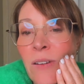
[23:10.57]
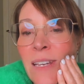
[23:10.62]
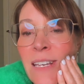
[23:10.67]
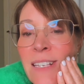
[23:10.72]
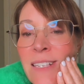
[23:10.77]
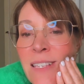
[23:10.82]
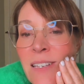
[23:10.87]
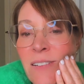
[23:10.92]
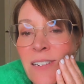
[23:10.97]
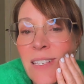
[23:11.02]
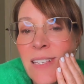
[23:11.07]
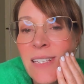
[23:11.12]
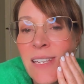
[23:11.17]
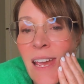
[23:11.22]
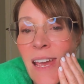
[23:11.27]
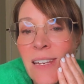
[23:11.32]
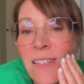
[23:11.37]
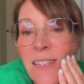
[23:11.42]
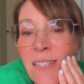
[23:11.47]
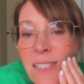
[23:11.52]
Is there a
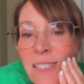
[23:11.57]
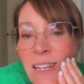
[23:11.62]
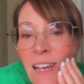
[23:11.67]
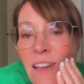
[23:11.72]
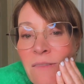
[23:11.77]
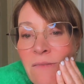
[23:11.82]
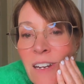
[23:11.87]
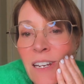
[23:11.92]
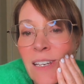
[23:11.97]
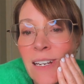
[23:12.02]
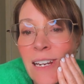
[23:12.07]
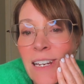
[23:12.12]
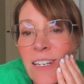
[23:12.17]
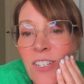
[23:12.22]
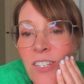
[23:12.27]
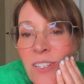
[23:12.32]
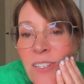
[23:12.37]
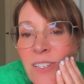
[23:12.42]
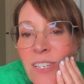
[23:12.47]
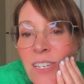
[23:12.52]
standard down
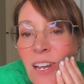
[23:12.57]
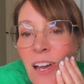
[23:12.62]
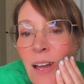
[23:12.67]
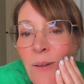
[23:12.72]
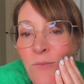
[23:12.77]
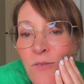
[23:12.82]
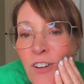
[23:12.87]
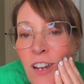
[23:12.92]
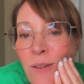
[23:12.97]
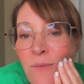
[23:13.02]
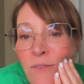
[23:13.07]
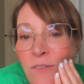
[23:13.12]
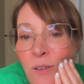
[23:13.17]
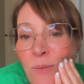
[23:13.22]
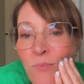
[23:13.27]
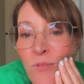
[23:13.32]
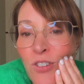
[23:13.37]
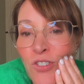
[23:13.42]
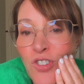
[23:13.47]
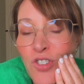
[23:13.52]
regulation timeframe
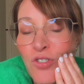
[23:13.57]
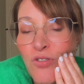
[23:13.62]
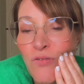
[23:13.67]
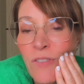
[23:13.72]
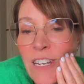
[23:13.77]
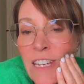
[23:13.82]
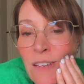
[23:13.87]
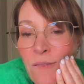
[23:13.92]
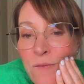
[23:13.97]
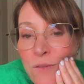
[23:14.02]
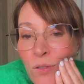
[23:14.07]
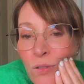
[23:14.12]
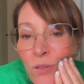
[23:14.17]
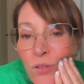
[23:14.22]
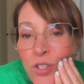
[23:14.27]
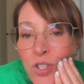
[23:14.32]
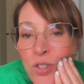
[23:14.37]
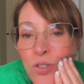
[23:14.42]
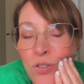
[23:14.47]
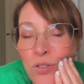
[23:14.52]
from
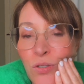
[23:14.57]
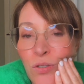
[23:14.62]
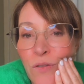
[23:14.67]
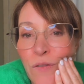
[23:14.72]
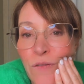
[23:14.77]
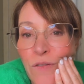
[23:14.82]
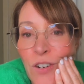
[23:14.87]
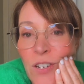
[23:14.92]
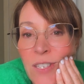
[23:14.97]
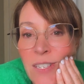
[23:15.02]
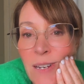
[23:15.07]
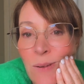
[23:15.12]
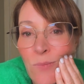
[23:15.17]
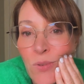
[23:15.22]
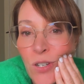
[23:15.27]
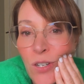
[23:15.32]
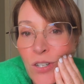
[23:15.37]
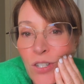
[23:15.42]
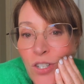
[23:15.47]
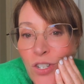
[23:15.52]
retrieval to frozen
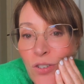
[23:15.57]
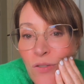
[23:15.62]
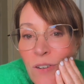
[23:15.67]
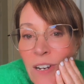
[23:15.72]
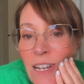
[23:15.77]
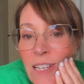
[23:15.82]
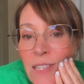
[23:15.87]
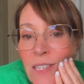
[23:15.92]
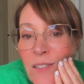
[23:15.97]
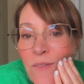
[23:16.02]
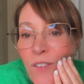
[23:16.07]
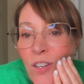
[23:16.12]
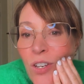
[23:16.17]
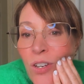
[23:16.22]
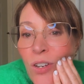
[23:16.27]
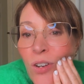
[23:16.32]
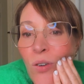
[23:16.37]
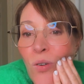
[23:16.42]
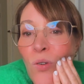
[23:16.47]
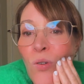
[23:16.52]
embryo
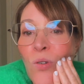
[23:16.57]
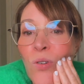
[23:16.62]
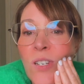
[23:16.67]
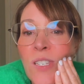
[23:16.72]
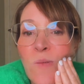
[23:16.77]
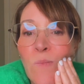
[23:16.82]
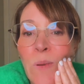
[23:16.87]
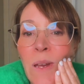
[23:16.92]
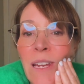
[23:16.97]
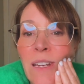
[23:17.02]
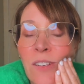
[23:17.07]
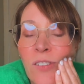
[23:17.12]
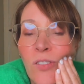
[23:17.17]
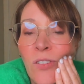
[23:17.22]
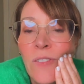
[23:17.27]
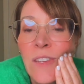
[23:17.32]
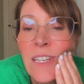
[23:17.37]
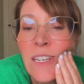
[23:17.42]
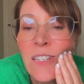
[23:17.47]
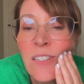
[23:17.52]
transfer or dependent
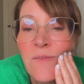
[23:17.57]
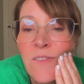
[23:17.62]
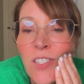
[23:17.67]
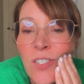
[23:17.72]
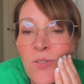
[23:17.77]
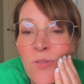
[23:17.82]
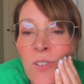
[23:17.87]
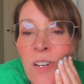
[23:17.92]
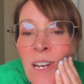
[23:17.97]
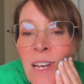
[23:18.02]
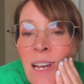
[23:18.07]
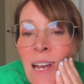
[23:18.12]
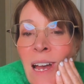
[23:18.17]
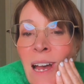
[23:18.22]
on the individual?